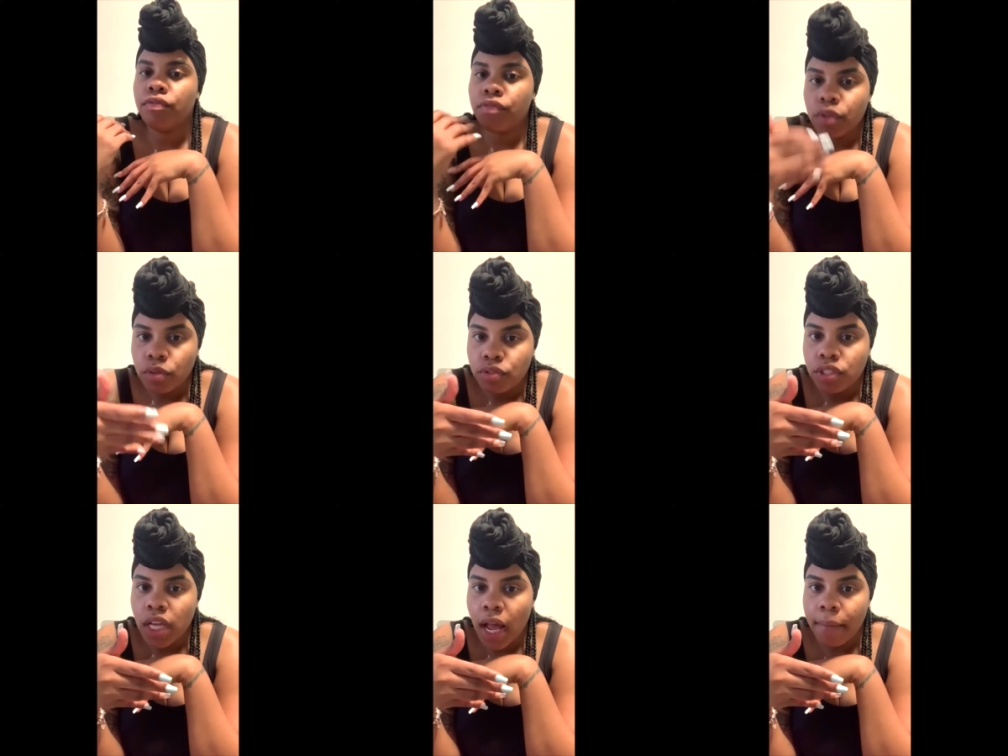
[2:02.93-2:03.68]
food
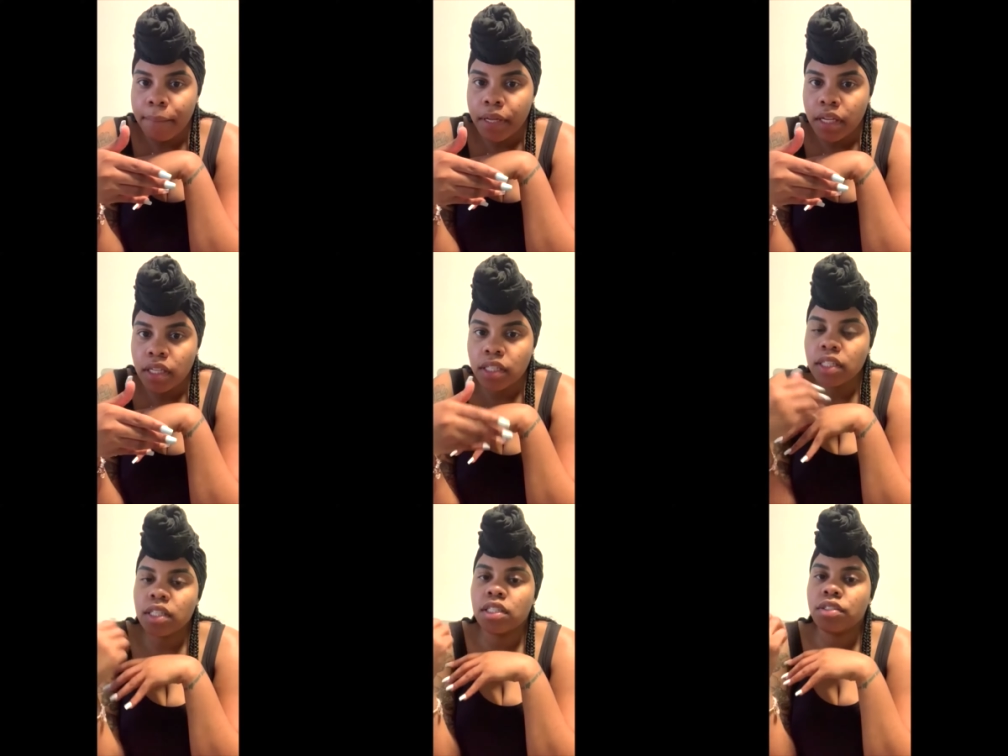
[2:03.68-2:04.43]

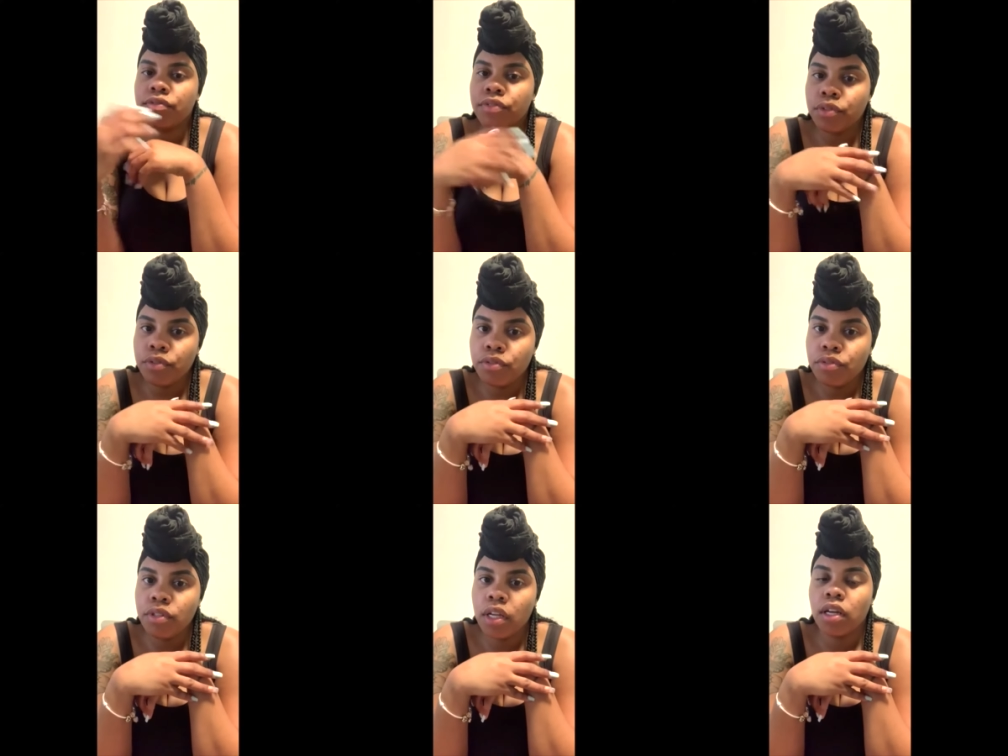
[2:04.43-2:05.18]
shopping, get your
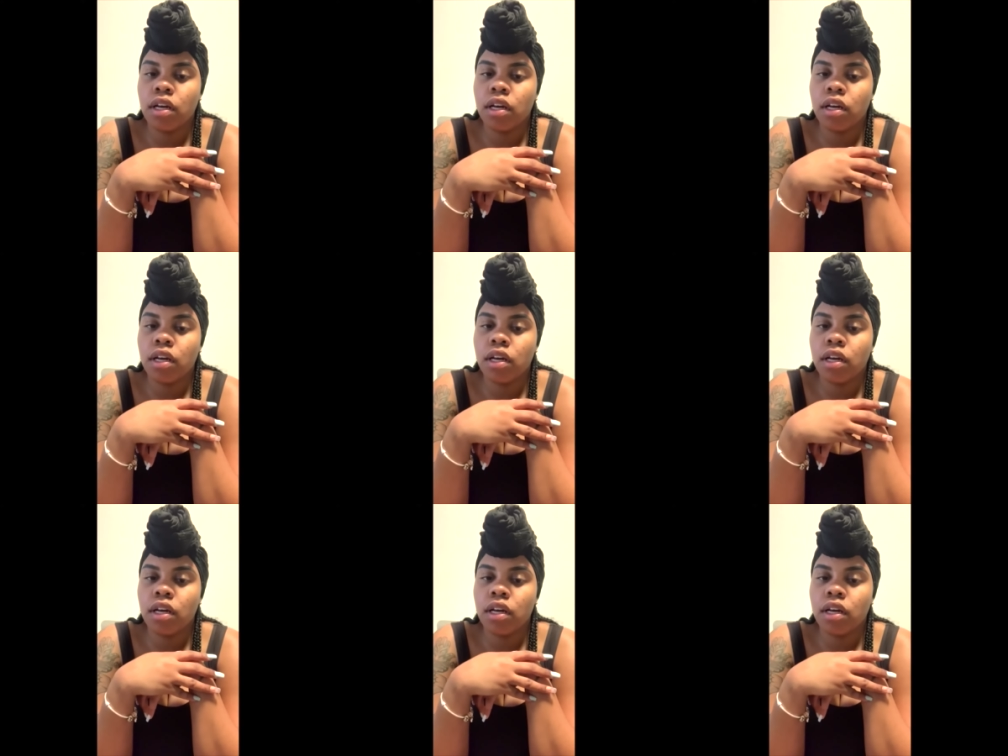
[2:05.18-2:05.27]
food.